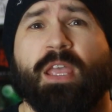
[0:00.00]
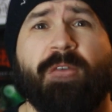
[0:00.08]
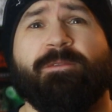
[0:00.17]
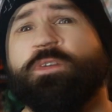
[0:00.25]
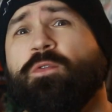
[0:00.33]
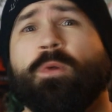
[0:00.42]

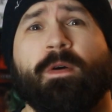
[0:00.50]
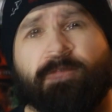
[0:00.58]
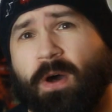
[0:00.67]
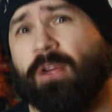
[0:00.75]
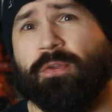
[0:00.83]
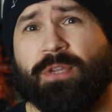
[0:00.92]
If you
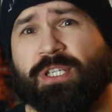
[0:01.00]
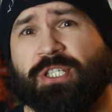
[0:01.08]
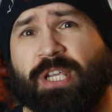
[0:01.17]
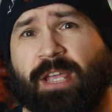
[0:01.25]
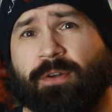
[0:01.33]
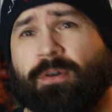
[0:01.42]
follow this
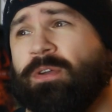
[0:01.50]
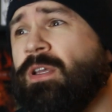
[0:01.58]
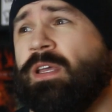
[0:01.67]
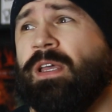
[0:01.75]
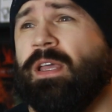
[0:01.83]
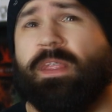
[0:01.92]
channel,
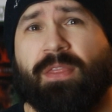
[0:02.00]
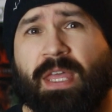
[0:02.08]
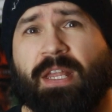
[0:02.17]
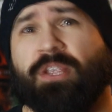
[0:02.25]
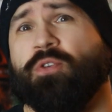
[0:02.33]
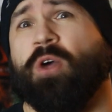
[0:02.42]

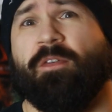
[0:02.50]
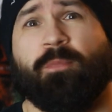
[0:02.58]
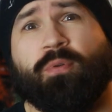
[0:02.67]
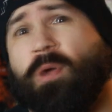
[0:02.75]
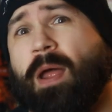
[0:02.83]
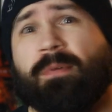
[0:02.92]
then you
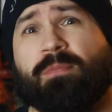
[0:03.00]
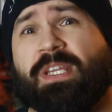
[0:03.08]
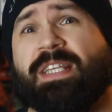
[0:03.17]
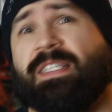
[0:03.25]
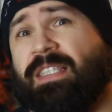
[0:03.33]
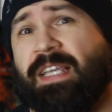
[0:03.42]
have
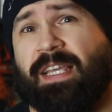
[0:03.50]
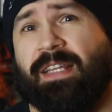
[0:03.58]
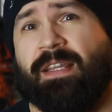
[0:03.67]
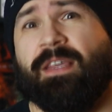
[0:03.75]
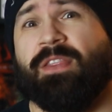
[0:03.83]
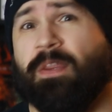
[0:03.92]
probably
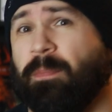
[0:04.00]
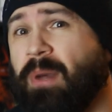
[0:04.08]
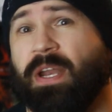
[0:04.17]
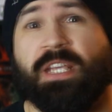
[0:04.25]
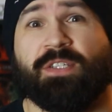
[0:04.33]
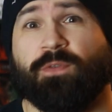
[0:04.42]
seen the
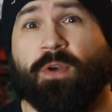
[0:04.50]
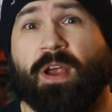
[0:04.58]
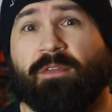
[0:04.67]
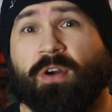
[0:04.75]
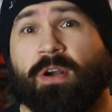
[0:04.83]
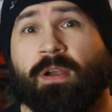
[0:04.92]
Buddies
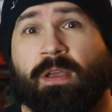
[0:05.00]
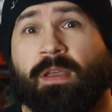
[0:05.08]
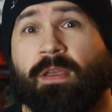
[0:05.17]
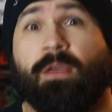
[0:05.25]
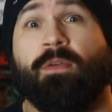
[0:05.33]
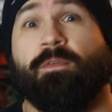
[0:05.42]
Forever
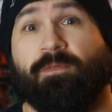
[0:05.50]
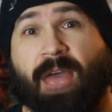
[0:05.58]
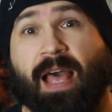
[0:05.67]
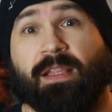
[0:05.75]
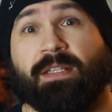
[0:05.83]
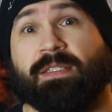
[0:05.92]

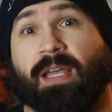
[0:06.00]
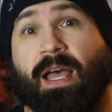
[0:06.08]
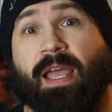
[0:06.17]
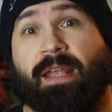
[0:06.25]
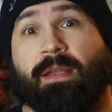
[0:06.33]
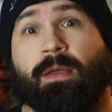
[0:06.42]

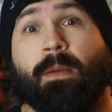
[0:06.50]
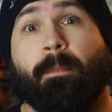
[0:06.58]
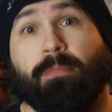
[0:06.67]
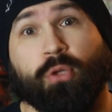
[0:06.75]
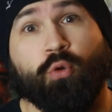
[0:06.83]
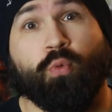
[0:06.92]
Valentine
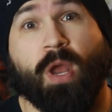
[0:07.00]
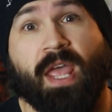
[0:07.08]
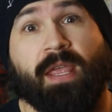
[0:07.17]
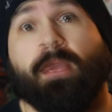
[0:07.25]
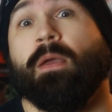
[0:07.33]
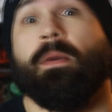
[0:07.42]

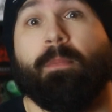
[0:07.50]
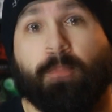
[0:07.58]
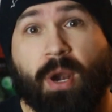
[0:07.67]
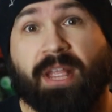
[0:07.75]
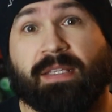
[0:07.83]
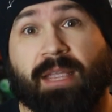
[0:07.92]
Blu-ray
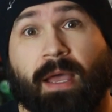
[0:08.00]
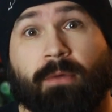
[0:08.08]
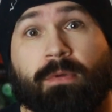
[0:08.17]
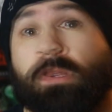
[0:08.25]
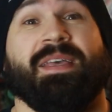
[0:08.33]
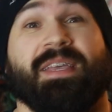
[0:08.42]
breakdown.
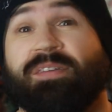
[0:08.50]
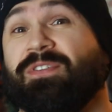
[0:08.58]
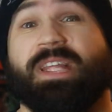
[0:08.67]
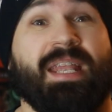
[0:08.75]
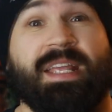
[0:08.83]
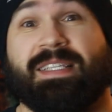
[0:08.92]
Evil
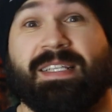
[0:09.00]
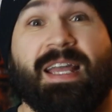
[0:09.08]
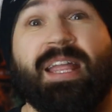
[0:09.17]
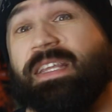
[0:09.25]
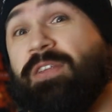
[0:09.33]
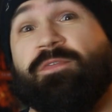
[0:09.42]
Dead Inks and
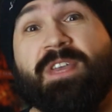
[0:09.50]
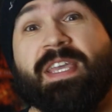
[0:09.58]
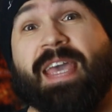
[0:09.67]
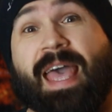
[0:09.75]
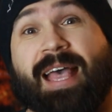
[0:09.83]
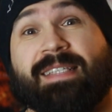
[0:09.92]
I did a
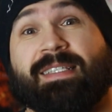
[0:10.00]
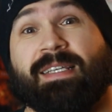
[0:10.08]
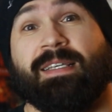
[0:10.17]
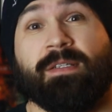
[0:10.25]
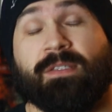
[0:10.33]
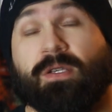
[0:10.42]
VCast
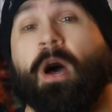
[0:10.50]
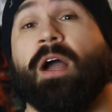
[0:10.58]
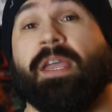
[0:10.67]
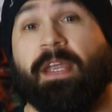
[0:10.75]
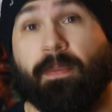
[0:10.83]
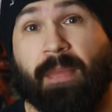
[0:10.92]

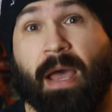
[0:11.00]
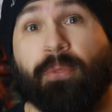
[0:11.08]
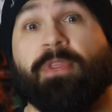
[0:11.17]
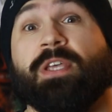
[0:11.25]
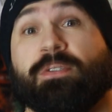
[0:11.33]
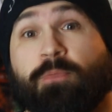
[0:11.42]
talking
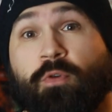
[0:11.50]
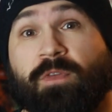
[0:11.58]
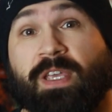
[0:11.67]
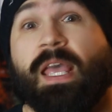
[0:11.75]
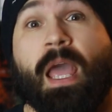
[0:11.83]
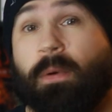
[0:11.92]
about this
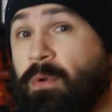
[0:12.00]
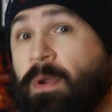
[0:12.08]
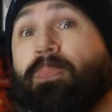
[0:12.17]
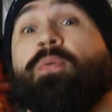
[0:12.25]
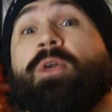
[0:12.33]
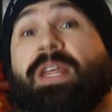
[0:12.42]
movie, and we
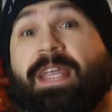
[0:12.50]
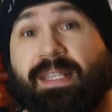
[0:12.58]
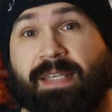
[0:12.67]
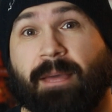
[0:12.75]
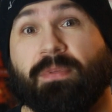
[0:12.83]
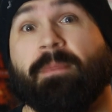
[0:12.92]
went pretty
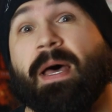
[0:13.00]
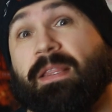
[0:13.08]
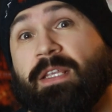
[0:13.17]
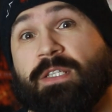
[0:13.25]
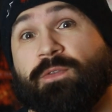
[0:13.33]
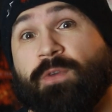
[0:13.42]
in-depth
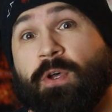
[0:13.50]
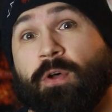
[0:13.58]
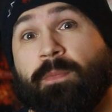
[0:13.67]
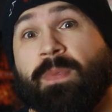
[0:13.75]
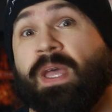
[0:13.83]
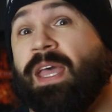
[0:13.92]
about this
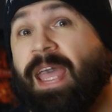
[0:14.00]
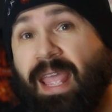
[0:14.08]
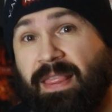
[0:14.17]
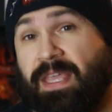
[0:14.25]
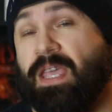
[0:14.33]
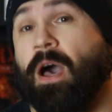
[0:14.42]
film
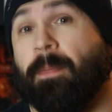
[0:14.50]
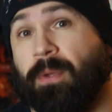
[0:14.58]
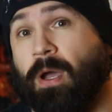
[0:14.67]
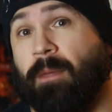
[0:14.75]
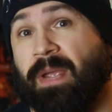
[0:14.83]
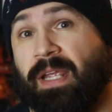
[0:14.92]
and the
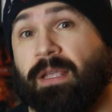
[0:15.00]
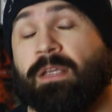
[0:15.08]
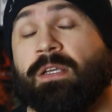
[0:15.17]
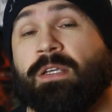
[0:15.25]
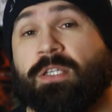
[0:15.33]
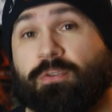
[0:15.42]
upcoming
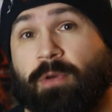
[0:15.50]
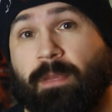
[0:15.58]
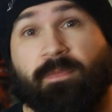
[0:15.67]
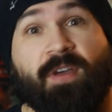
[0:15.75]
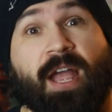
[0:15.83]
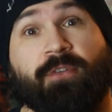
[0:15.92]

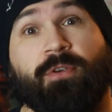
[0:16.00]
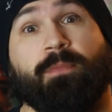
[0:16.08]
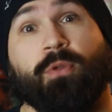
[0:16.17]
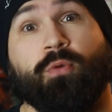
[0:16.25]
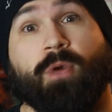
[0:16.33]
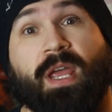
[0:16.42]
Scream Factory
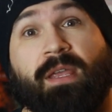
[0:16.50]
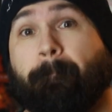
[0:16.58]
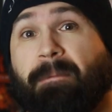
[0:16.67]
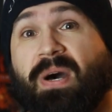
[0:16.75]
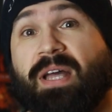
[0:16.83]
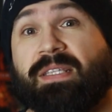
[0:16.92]
Blu-ray.
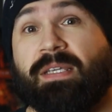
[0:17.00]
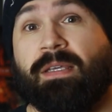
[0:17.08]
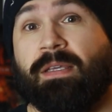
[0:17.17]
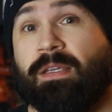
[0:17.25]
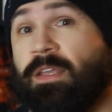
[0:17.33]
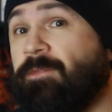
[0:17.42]
But
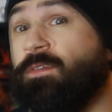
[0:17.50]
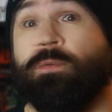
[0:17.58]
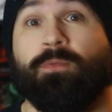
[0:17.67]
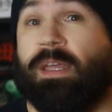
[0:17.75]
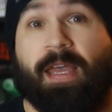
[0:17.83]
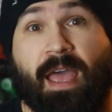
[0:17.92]
if
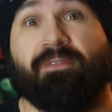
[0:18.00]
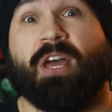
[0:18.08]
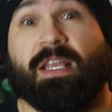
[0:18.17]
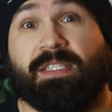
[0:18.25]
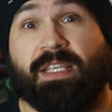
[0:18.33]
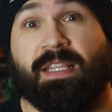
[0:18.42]
you have
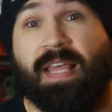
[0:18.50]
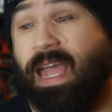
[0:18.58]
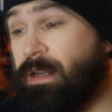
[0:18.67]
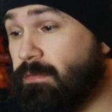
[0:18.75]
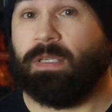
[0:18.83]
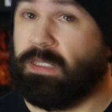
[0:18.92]
not seen
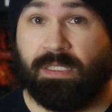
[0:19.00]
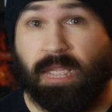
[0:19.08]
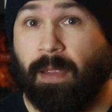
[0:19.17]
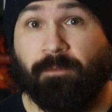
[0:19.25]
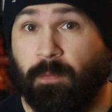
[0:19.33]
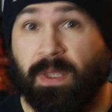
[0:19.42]
that, it's
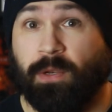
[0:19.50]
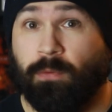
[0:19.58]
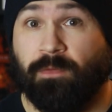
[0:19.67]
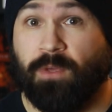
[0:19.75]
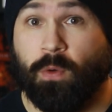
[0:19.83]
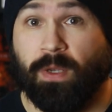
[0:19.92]
time for me to
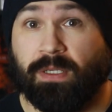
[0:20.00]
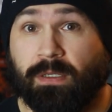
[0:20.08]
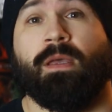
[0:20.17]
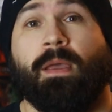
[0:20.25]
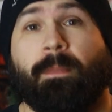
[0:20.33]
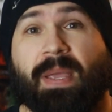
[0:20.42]
review it.
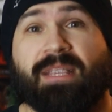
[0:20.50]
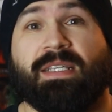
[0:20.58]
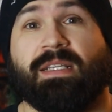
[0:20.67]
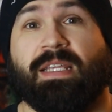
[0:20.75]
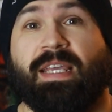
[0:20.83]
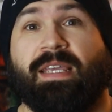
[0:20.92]

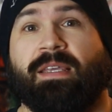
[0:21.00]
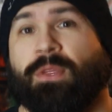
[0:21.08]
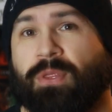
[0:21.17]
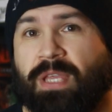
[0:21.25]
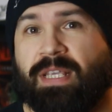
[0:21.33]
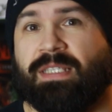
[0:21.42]
Basically,
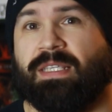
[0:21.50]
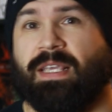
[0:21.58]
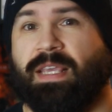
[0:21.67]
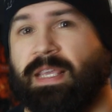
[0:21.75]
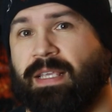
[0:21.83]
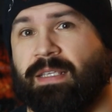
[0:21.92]
this
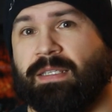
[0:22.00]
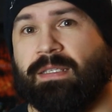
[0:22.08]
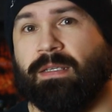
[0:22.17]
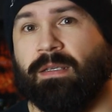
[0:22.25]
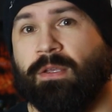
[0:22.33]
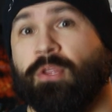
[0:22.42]

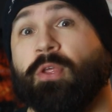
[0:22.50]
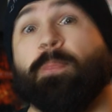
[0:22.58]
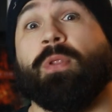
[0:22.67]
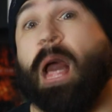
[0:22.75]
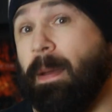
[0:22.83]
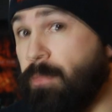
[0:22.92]
is the
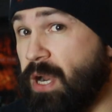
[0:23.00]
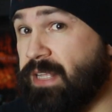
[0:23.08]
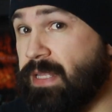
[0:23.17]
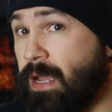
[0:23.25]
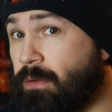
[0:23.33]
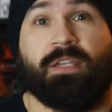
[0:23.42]
plot
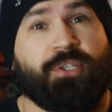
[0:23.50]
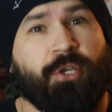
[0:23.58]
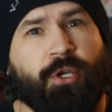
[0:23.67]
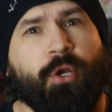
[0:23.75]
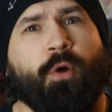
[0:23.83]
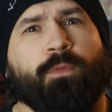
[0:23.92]
breakdown. It's
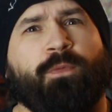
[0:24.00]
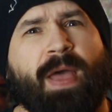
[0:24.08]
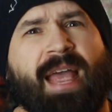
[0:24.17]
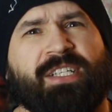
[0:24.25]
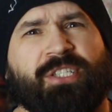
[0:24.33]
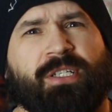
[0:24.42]
your good
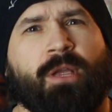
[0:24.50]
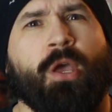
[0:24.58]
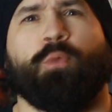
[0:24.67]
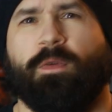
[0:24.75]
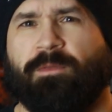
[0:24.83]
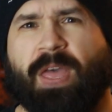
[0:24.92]
old-fashioned
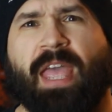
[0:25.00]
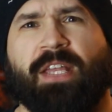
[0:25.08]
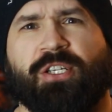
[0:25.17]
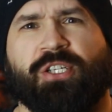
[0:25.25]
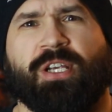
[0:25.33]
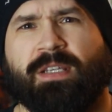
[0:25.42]

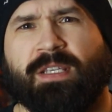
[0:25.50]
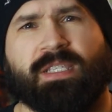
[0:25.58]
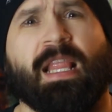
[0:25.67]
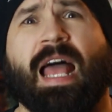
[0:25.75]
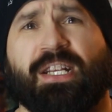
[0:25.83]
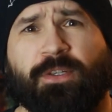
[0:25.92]
revenge
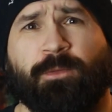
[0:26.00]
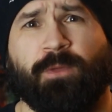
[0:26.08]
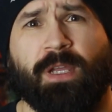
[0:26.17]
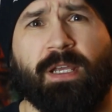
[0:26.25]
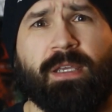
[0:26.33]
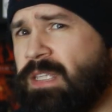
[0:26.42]
slasher
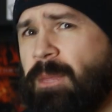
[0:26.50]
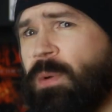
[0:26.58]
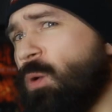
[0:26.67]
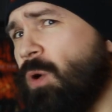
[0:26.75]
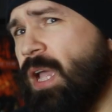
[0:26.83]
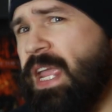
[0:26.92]
flick.
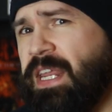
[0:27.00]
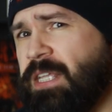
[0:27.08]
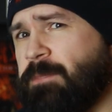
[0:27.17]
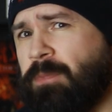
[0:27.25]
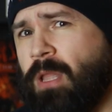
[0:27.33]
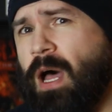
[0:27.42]
Typical
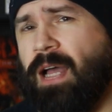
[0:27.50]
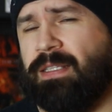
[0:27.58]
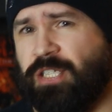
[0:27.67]
80s plot.